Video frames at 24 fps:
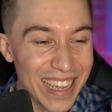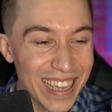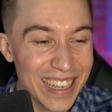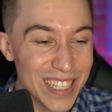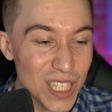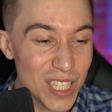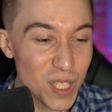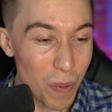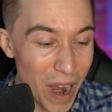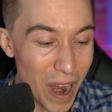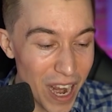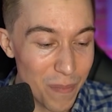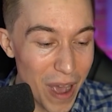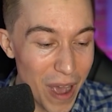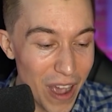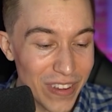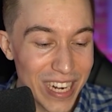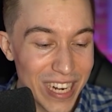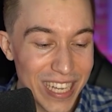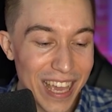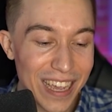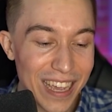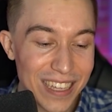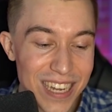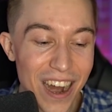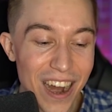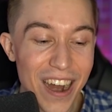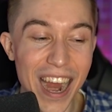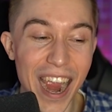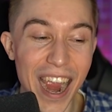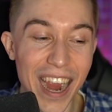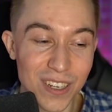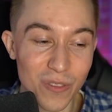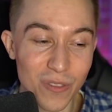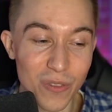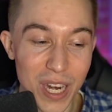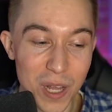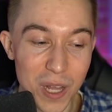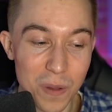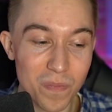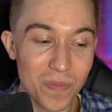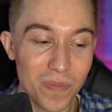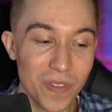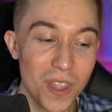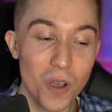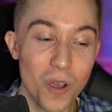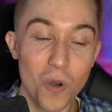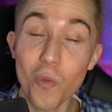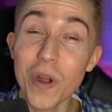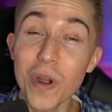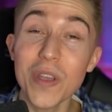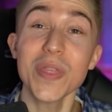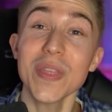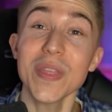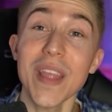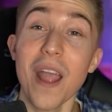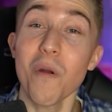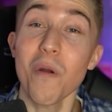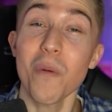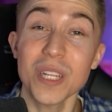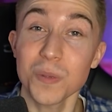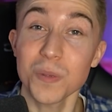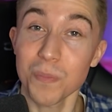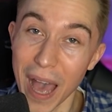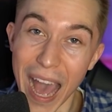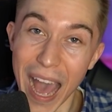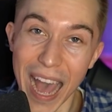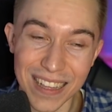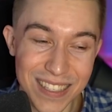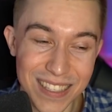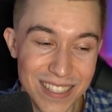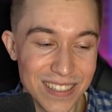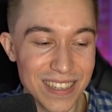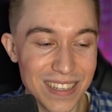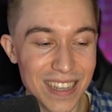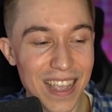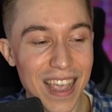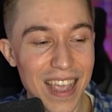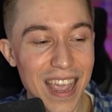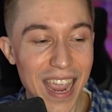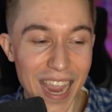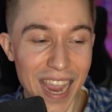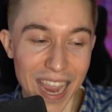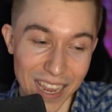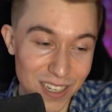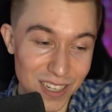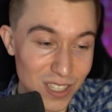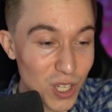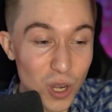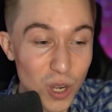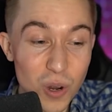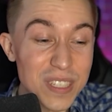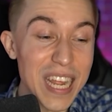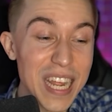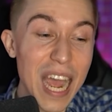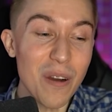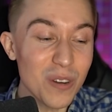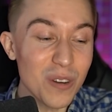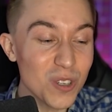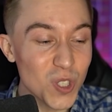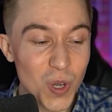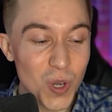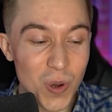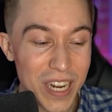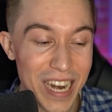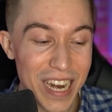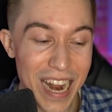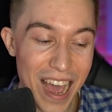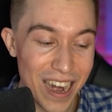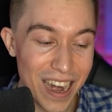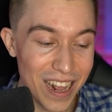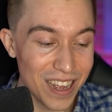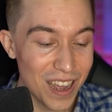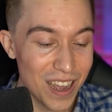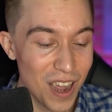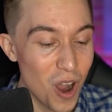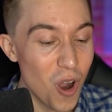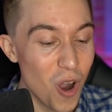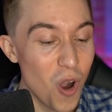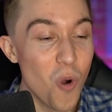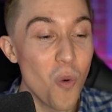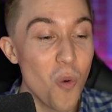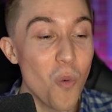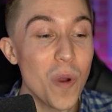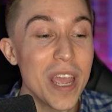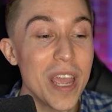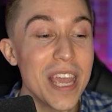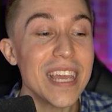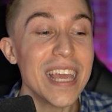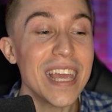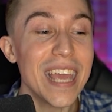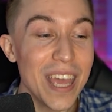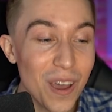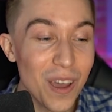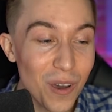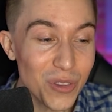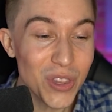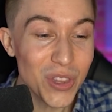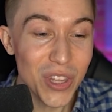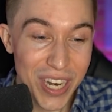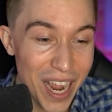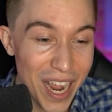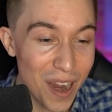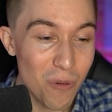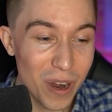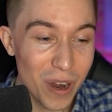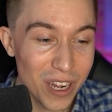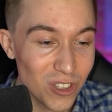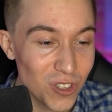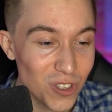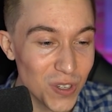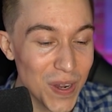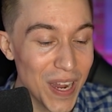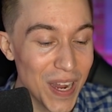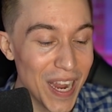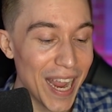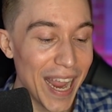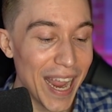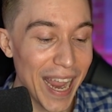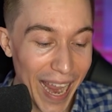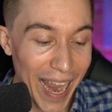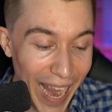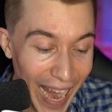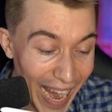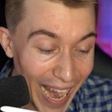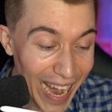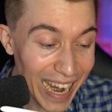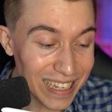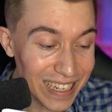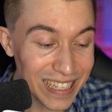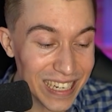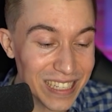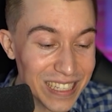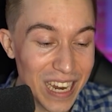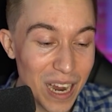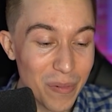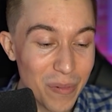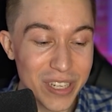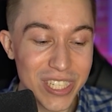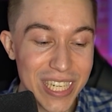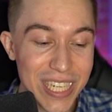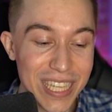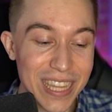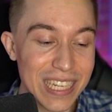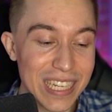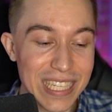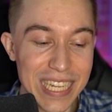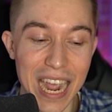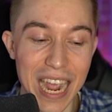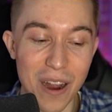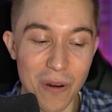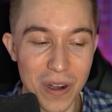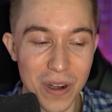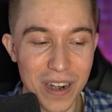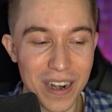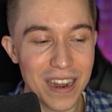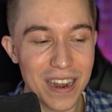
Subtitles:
Despite him having a King Tower activated with Night Witch bats and 2 towers shooting at it, we killed the Night Witch and did damage to the tower.